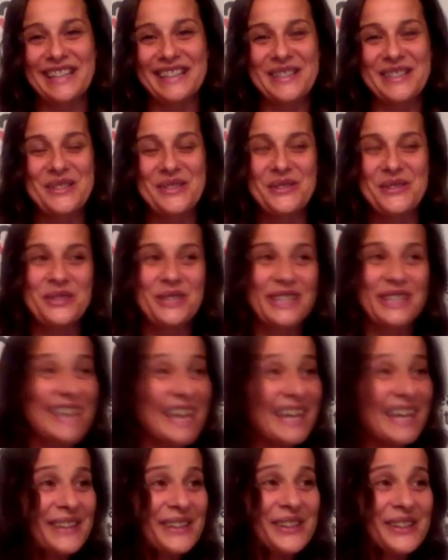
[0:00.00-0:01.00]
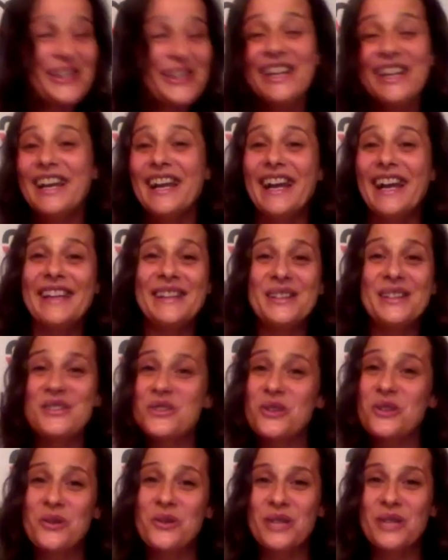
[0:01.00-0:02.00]
do together and then
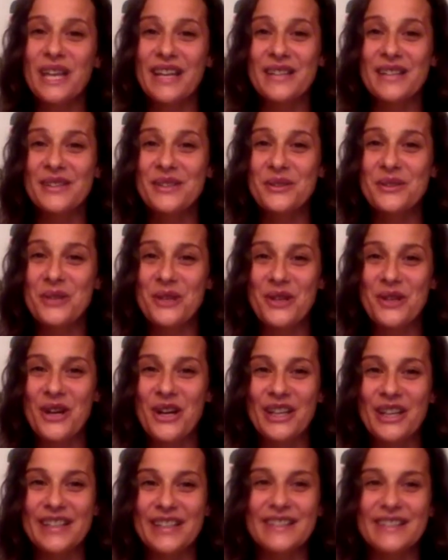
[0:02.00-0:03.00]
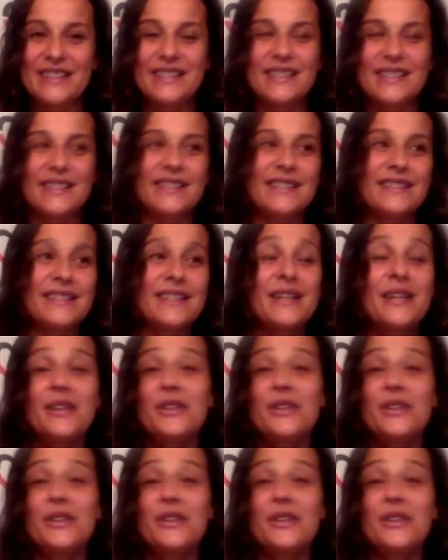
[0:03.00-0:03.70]
showcase to our audiences